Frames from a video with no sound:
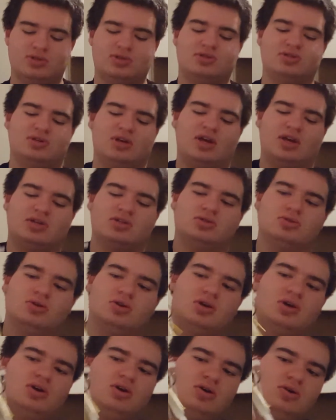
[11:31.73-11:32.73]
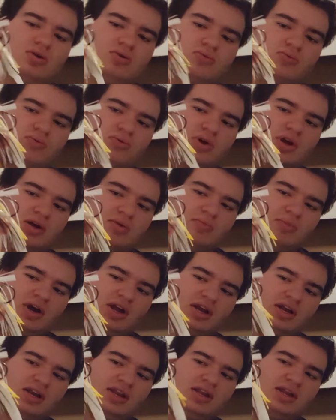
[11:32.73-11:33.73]
This is actually a rig
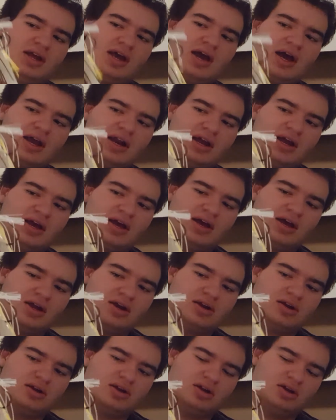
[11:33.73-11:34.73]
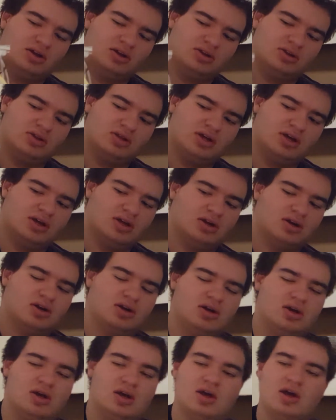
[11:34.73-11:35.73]
my dad had, and
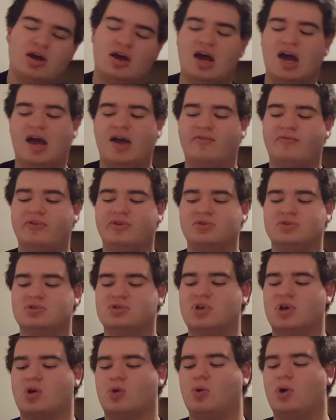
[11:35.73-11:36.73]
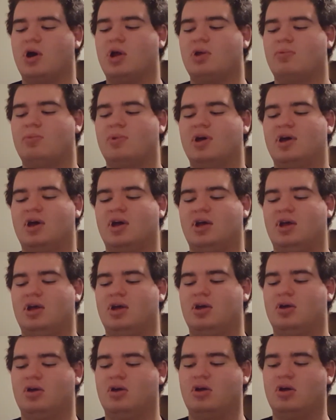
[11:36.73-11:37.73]
then I've used it quite a
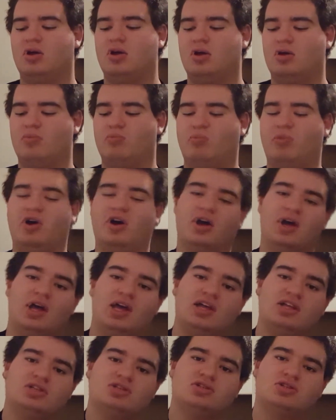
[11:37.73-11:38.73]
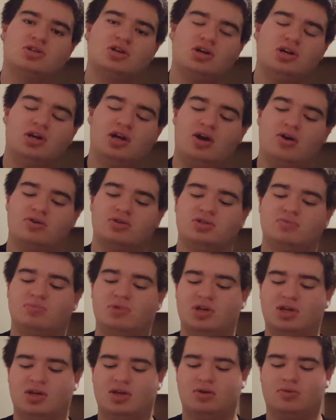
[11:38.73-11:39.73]
bit, but it's turned out
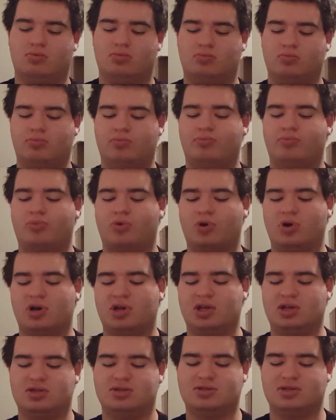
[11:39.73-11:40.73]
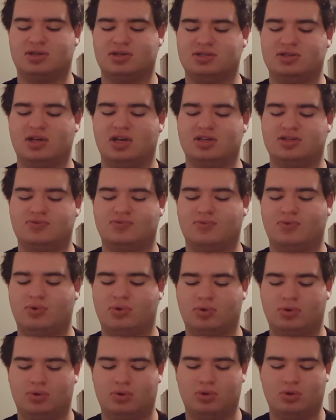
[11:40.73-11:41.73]
to be pretty
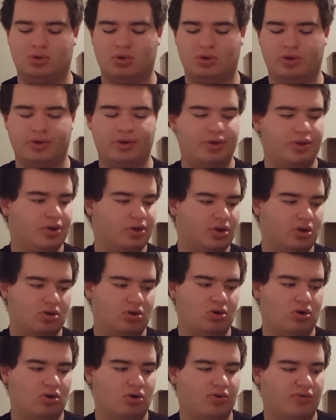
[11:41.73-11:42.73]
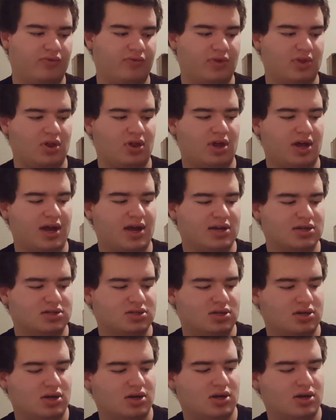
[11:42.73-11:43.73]
successful over the
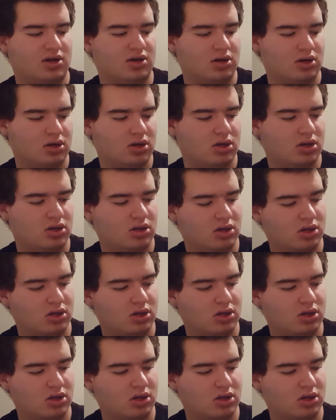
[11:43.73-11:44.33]
last year.